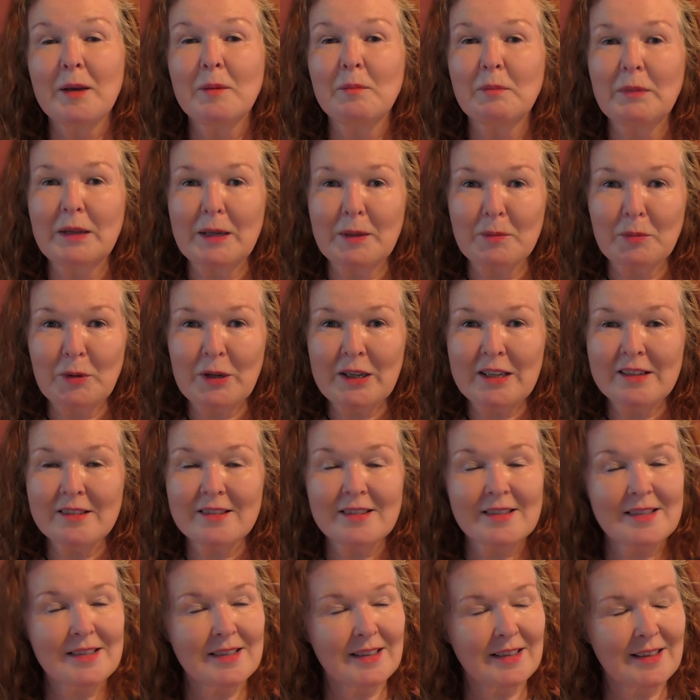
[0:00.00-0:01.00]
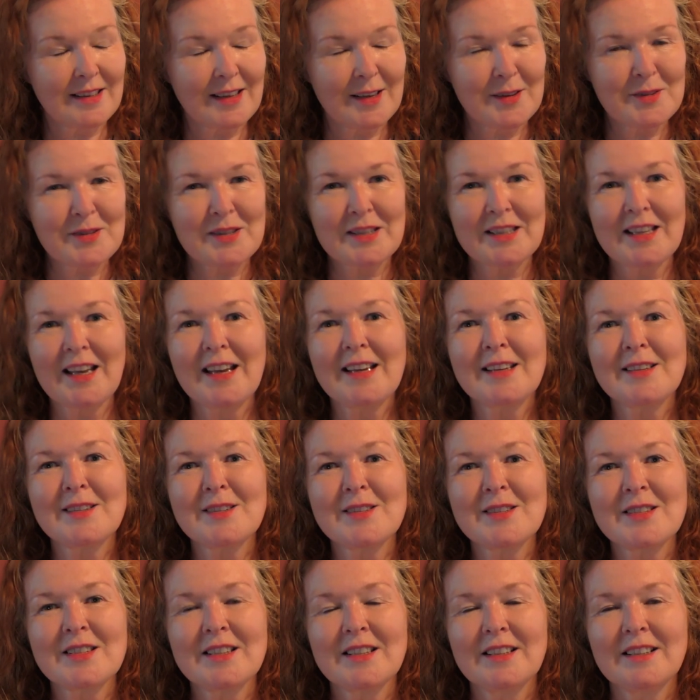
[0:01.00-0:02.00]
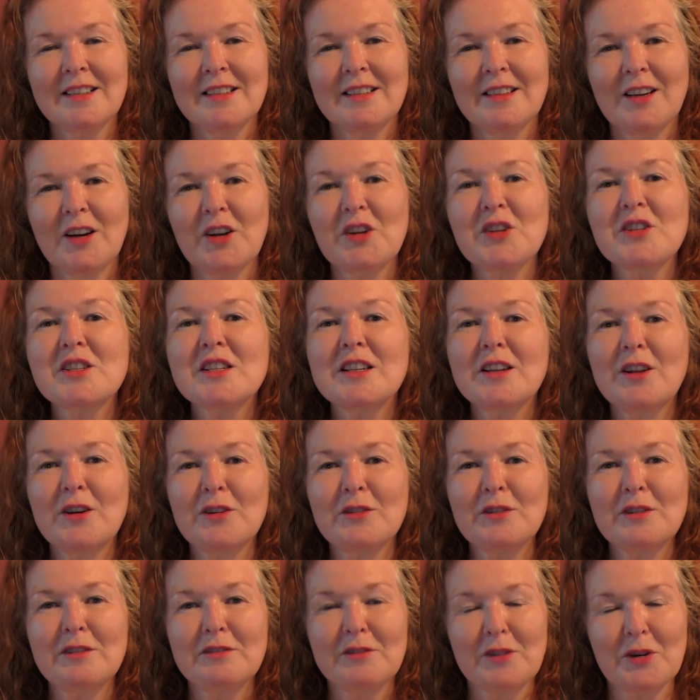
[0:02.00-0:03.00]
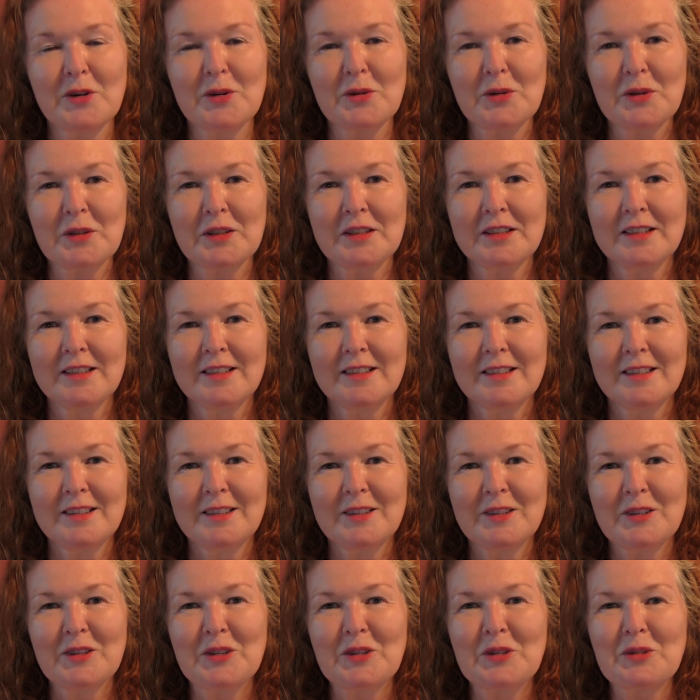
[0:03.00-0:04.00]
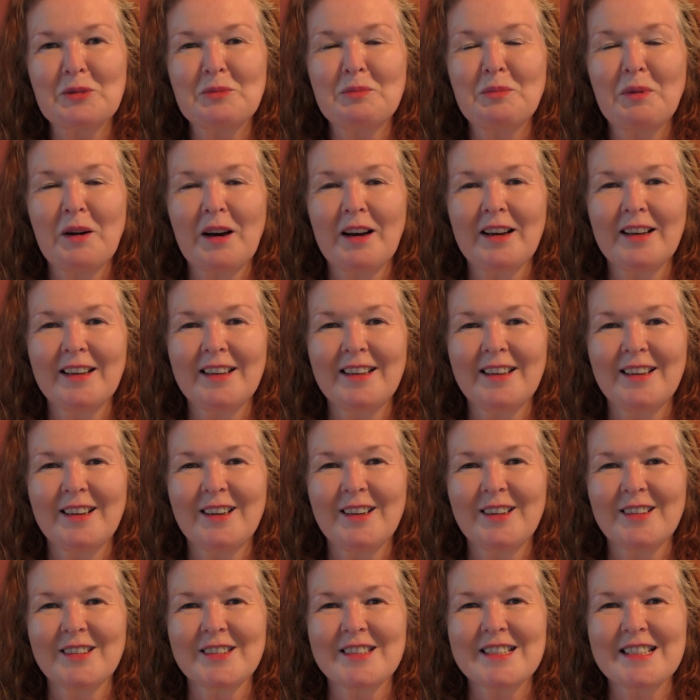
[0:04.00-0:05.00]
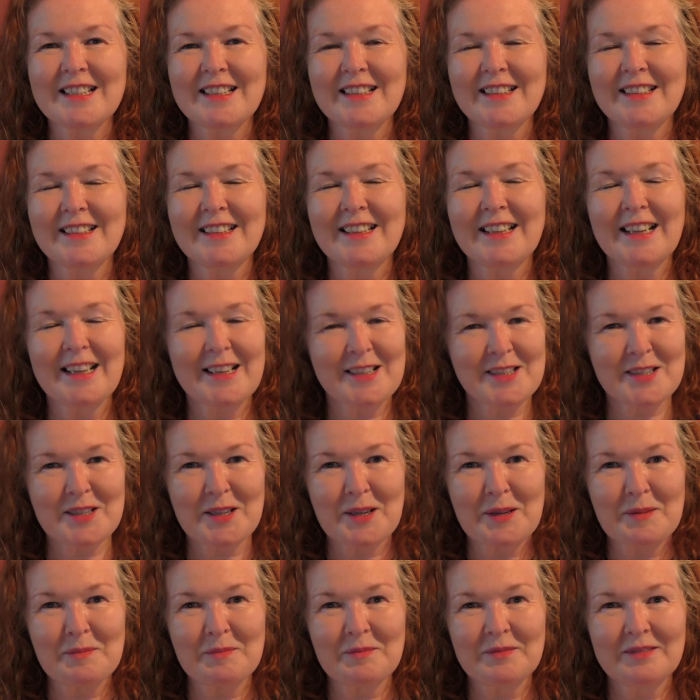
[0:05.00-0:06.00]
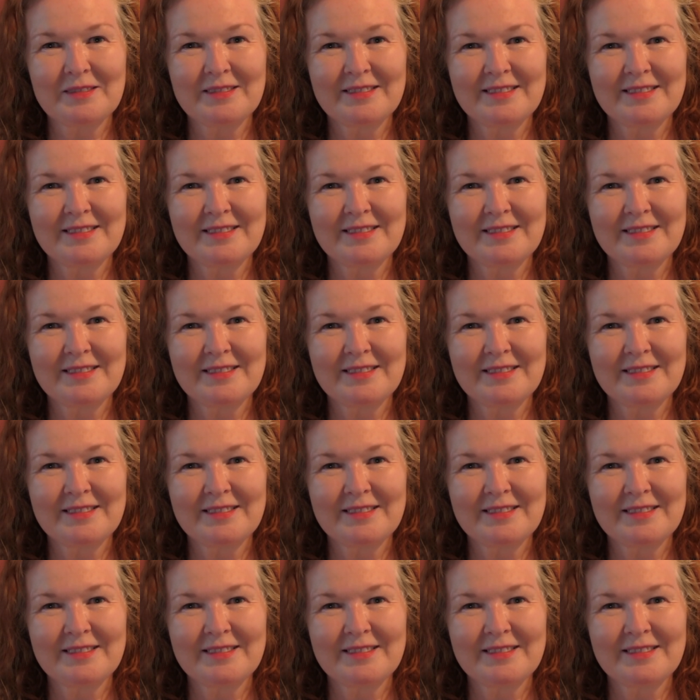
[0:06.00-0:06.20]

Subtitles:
Mille brichas, 1,000 thanks, agus slán go fóill. Goodbye until the next time.